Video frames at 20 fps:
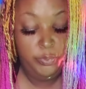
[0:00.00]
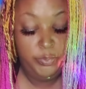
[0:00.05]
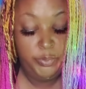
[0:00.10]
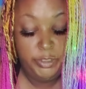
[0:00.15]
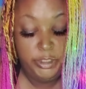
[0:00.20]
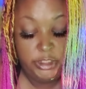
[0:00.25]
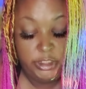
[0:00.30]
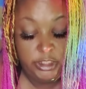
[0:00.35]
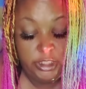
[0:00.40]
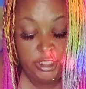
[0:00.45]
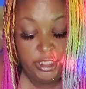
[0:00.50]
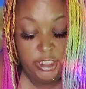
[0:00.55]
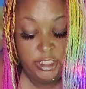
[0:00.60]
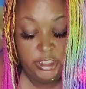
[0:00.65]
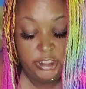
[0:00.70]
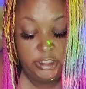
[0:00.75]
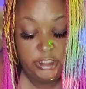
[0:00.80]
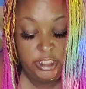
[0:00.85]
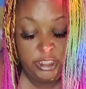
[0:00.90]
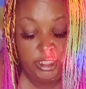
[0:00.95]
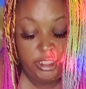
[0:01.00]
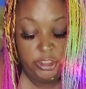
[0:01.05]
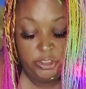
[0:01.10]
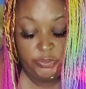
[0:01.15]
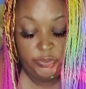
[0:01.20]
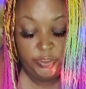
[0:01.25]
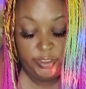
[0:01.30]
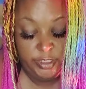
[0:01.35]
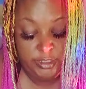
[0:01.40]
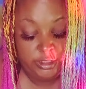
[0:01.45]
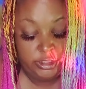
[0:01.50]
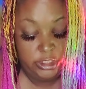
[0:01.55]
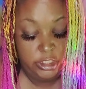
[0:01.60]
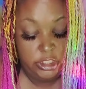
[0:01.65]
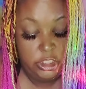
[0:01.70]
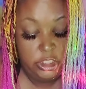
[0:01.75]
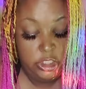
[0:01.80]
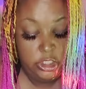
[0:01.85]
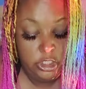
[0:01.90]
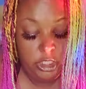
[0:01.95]
pretends ignorance
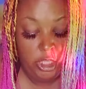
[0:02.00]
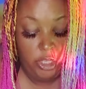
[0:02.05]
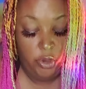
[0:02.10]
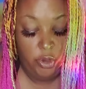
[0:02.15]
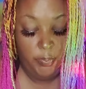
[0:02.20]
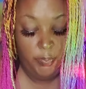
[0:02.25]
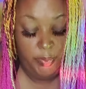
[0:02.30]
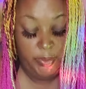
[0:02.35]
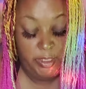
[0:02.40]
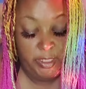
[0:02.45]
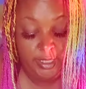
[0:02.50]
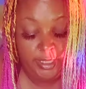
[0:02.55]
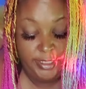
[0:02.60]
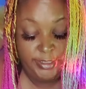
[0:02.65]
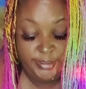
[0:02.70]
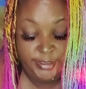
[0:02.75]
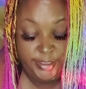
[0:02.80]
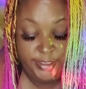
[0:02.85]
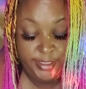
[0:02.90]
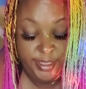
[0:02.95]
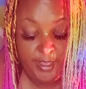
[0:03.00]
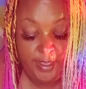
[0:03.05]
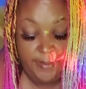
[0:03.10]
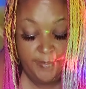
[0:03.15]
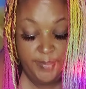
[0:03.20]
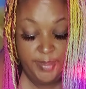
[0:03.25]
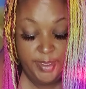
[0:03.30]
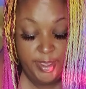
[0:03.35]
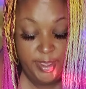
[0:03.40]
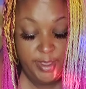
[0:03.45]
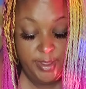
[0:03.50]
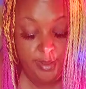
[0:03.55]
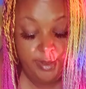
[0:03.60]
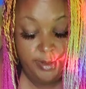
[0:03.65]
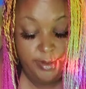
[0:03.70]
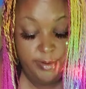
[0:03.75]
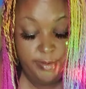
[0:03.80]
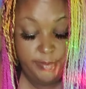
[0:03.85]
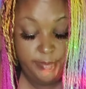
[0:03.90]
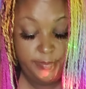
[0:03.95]
or plays dumb
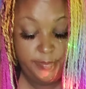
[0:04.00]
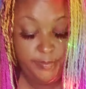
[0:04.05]
here